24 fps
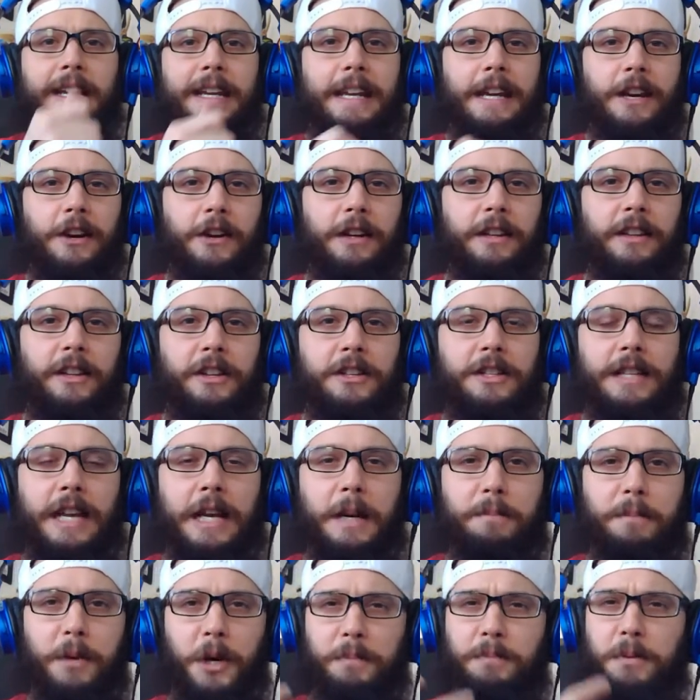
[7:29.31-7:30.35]
Here, it looks
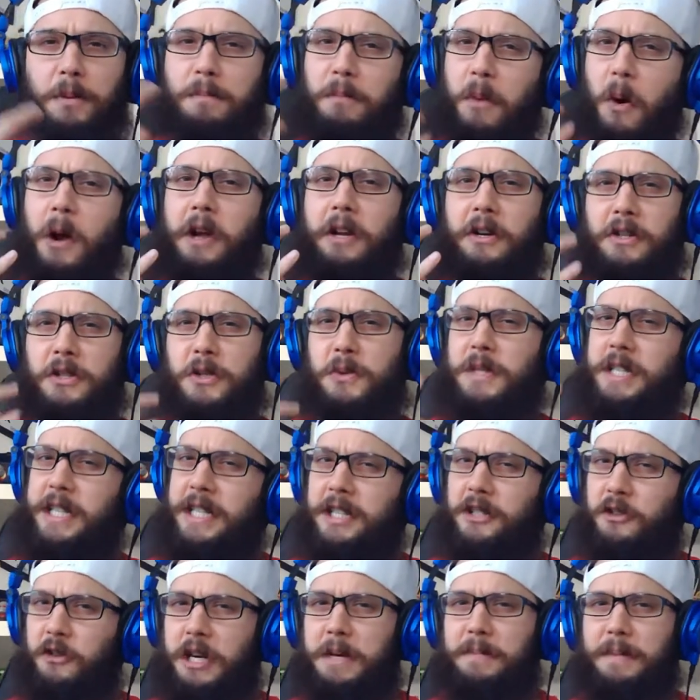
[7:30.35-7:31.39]
like purple boils, which
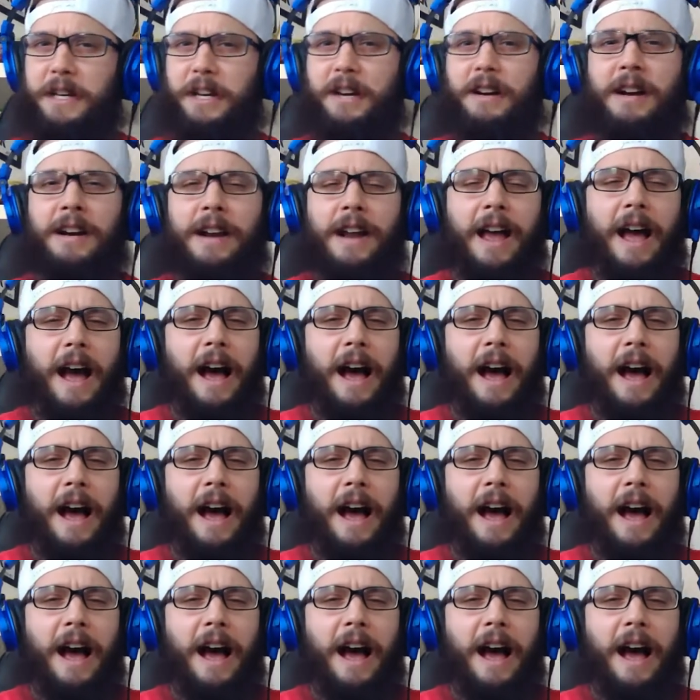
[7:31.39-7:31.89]
is creepier.